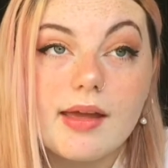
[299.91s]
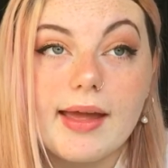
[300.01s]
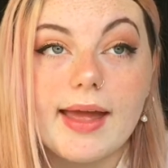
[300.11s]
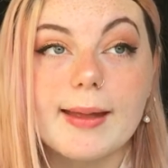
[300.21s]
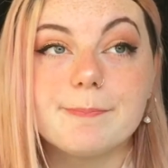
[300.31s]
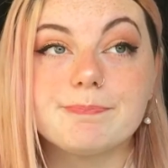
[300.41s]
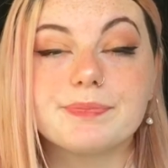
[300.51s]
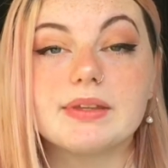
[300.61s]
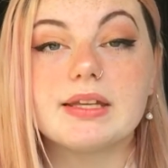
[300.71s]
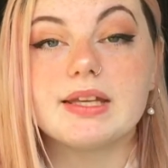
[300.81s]

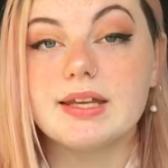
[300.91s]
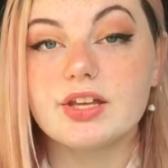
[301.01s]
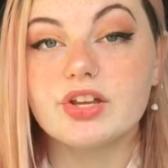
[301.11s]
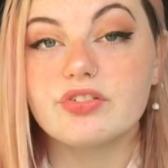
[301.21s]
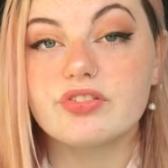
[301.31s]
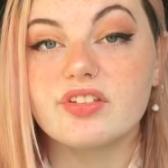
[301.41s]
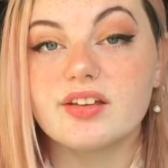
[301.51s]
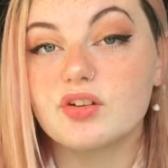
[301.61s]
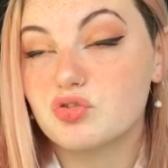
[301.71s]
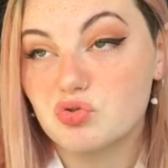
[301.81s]
He is
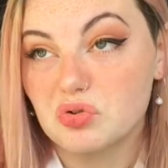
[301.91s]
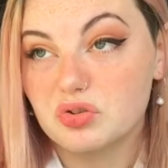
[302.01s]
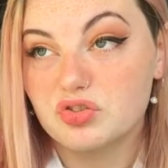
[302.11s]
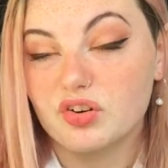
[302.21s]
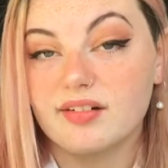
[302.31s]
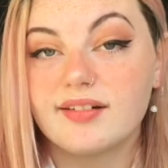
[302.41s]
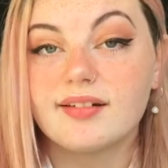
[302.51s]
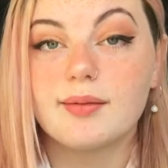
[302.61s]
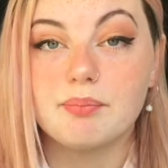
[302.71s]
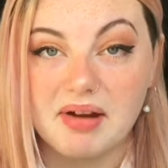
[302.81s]
the astrologer,
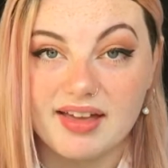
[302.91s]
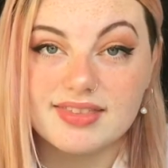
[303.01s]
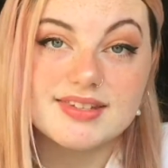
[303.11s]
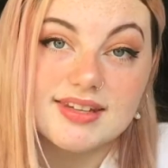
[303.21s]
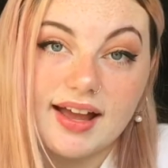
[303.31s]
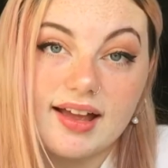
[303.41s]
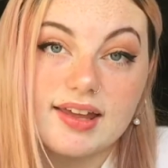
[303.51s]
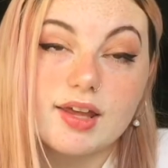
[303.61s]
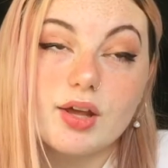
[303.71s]
maths guy